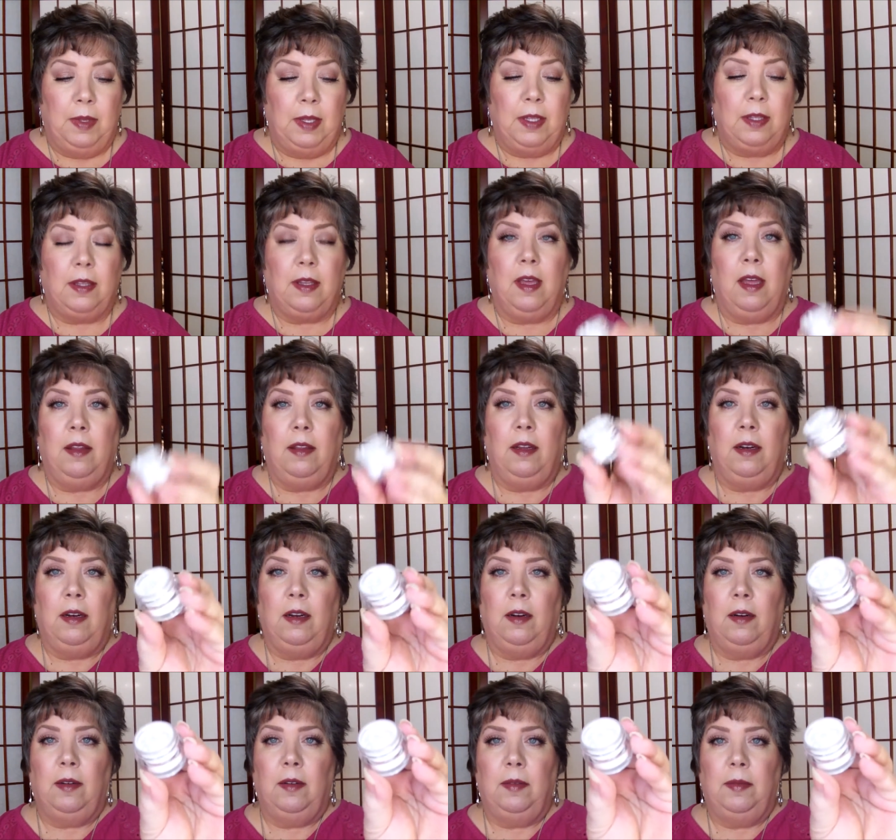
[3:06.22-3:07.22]
It's got the
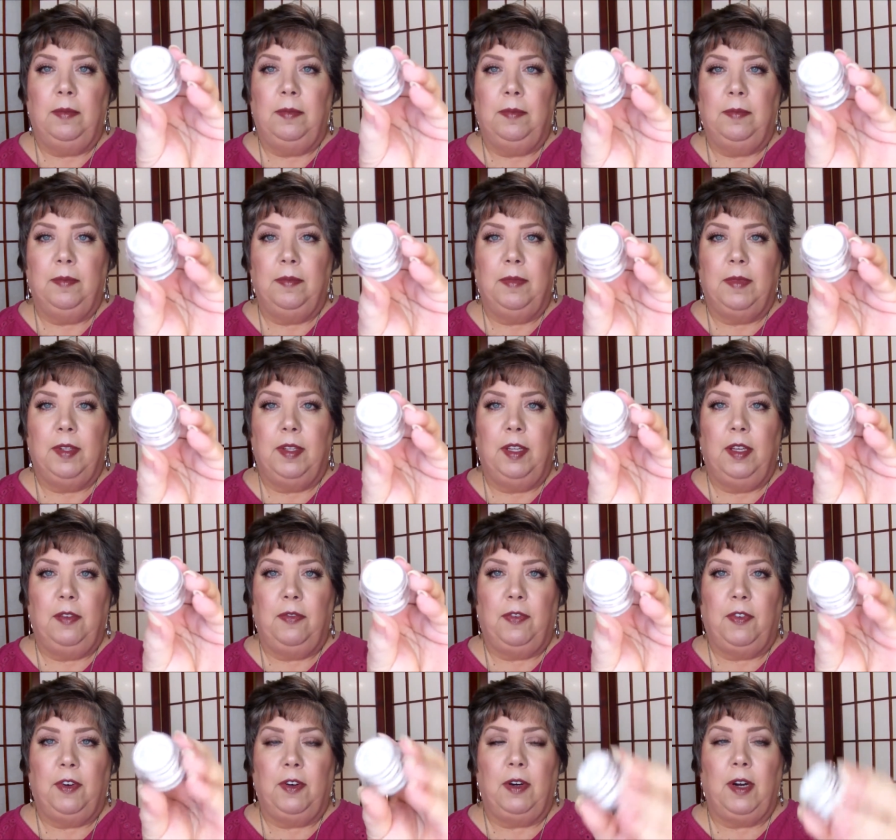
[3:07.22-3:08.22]
little
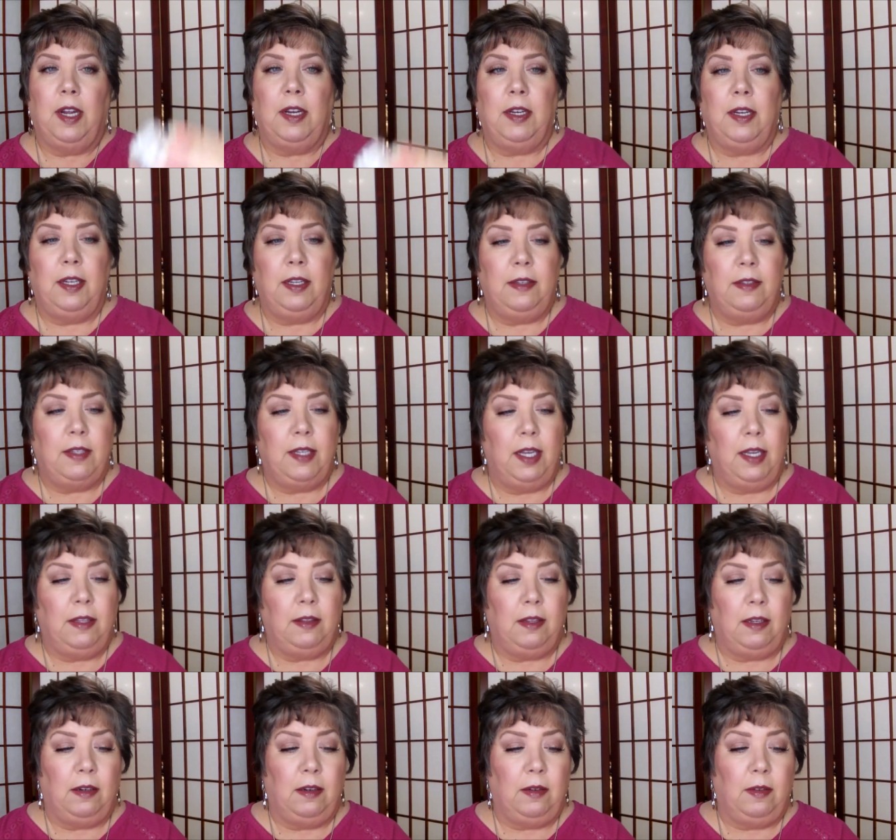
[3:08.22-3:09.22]
sifter. I did
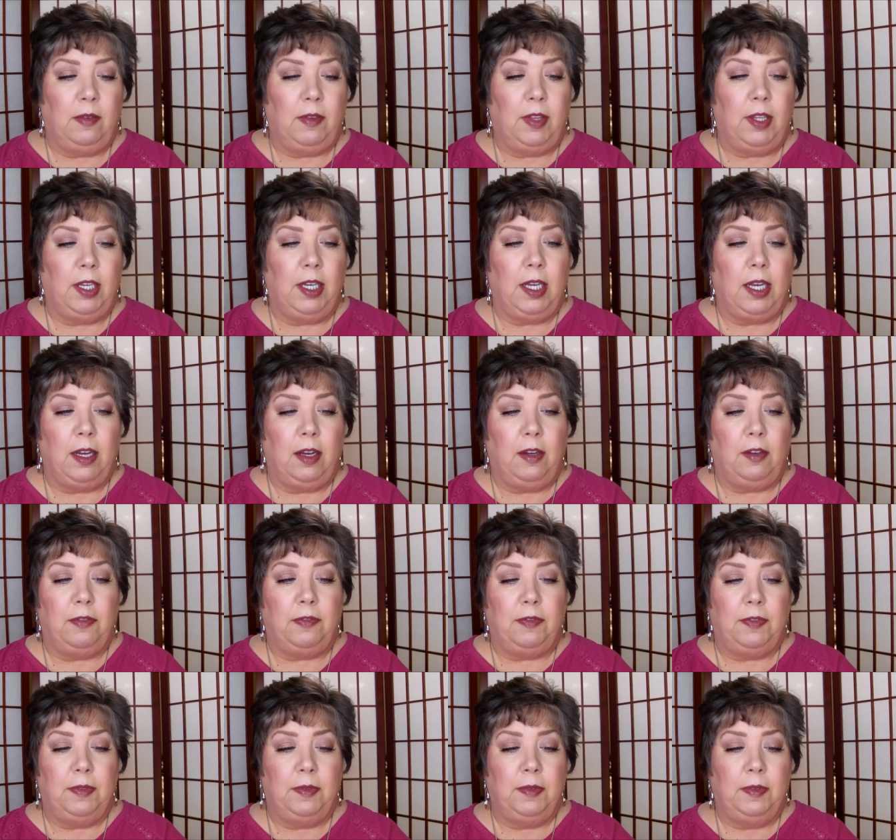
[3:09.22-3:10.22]
take the little thing off,
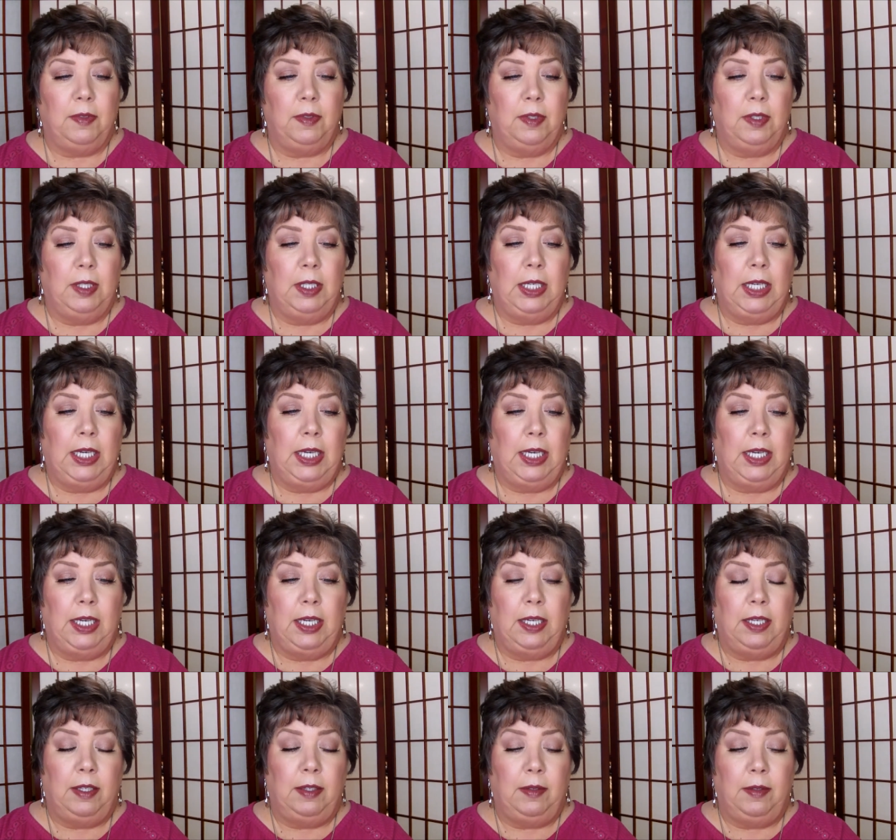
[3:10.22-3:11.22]

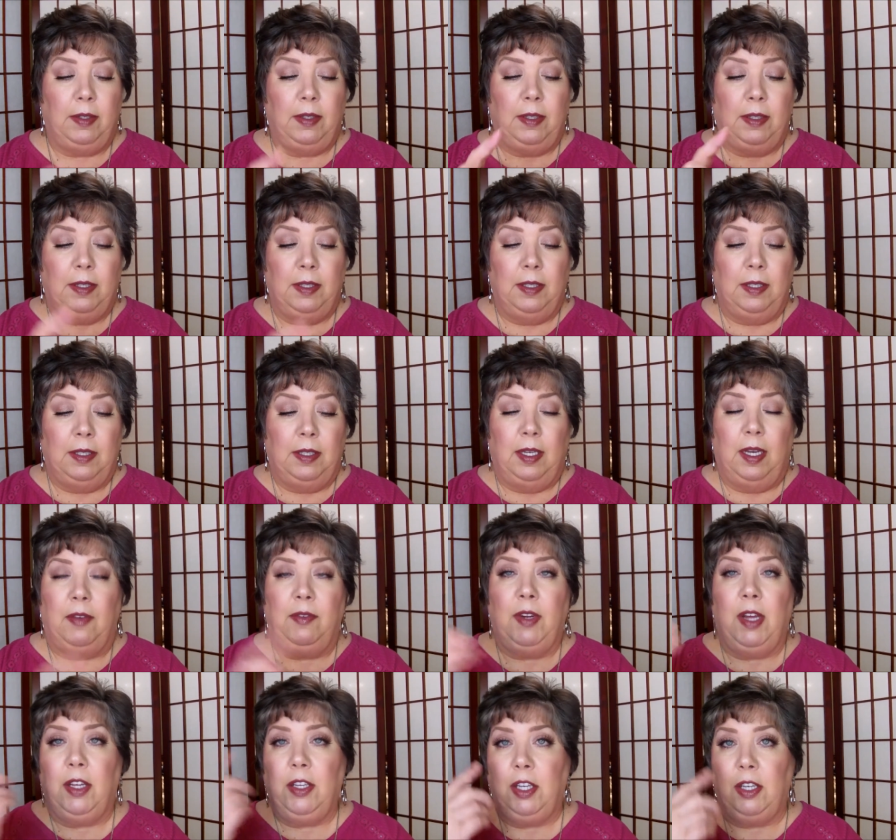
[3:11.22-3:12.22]
and I've
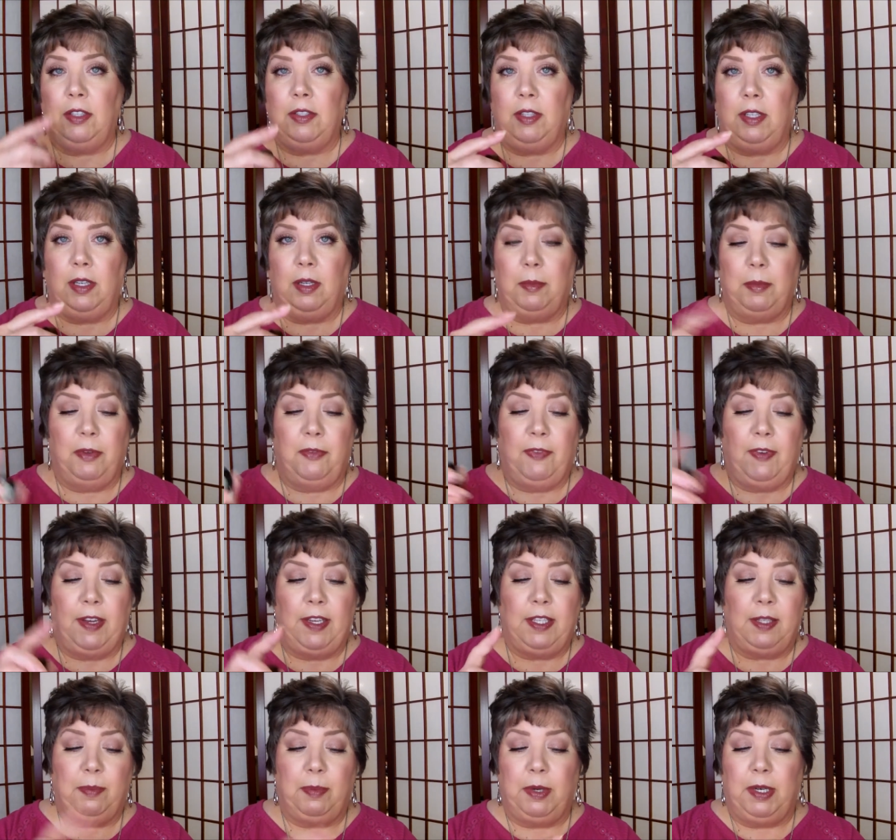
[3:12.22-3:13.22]
not used it on my
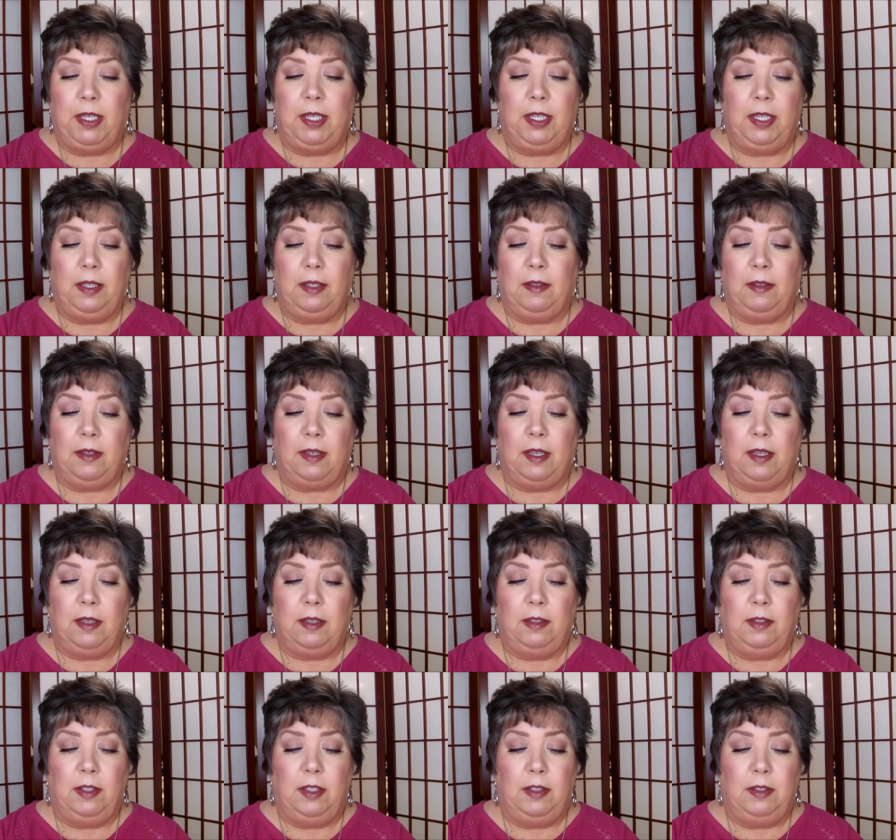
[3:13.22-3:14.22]
face, but I did
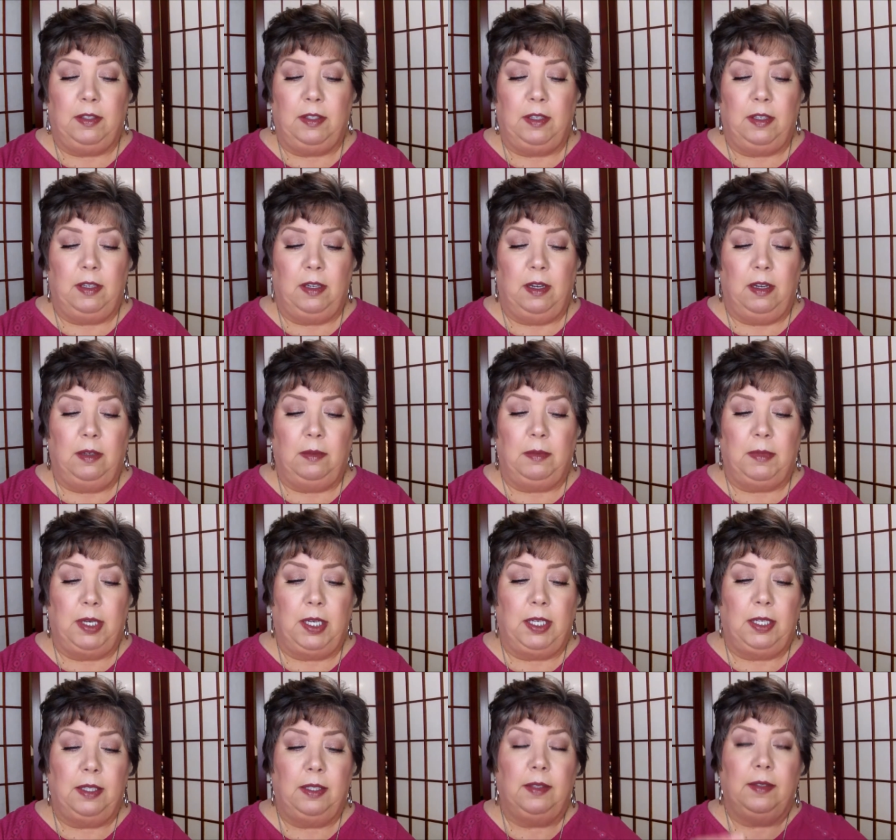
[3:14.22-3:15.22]
kind of use it
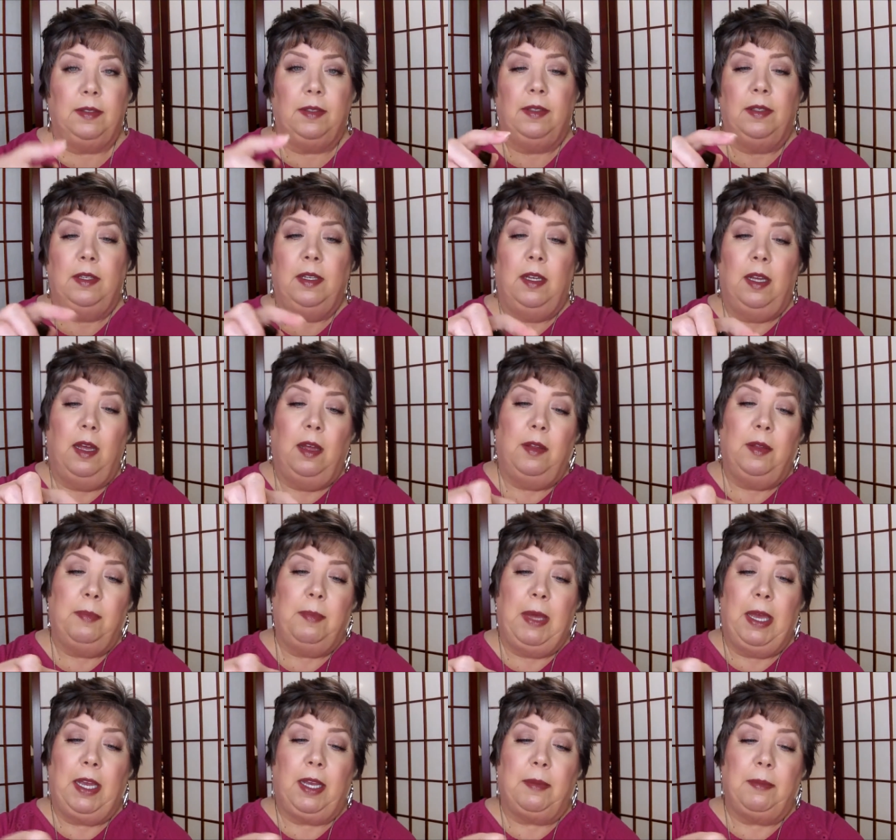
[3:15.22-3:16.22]
on the
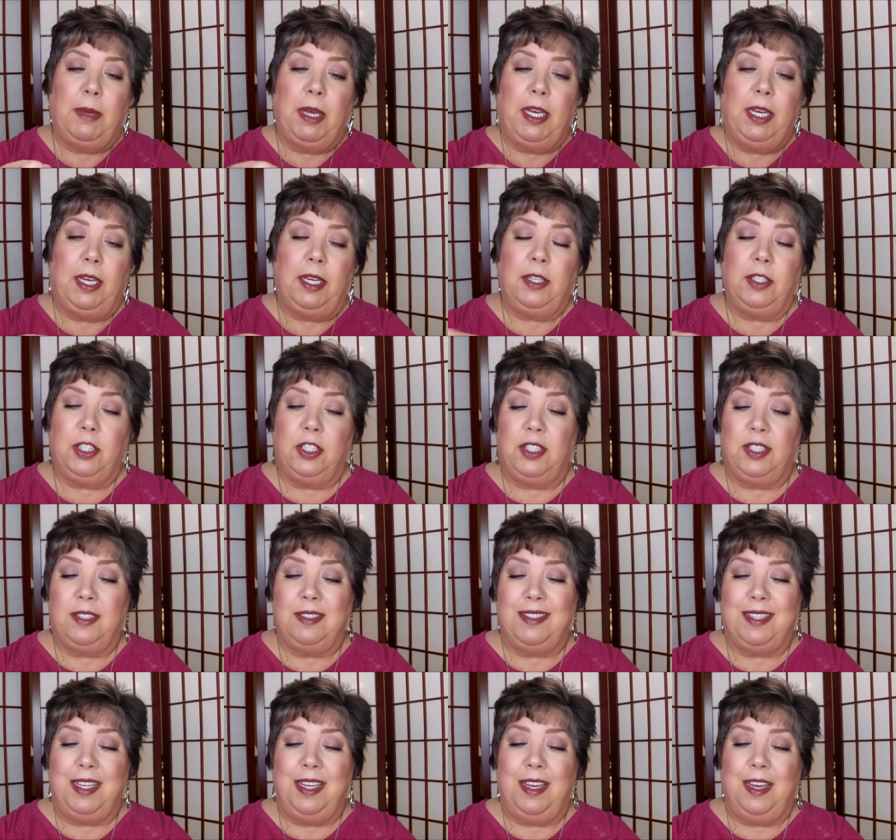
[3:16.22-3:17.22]
back of my hand just
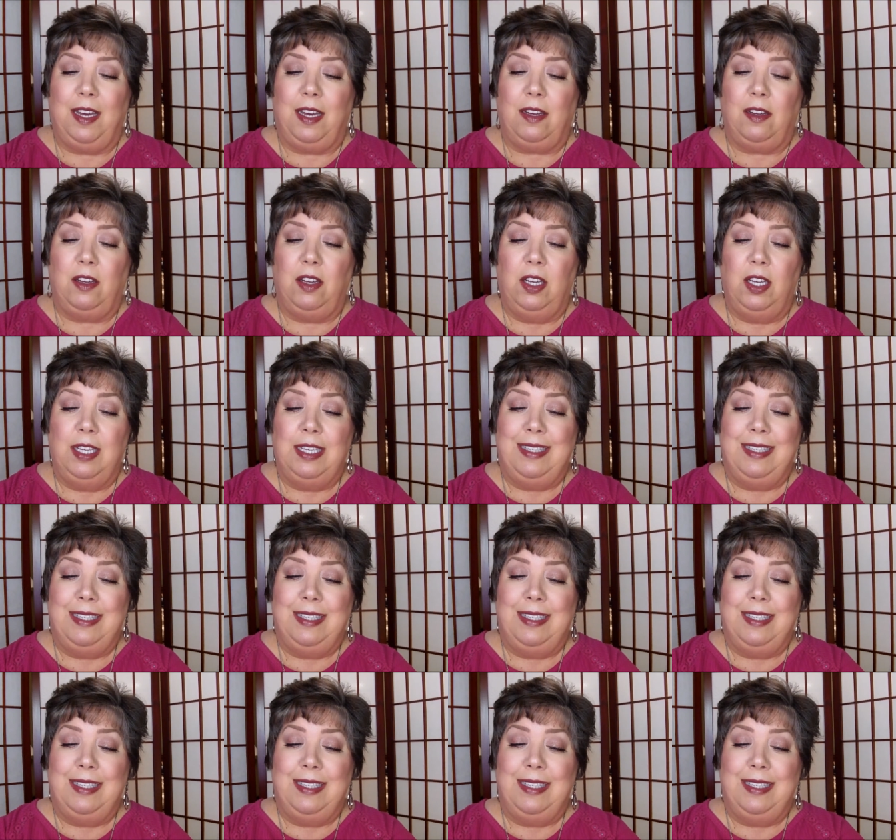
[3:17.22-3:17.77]
to see how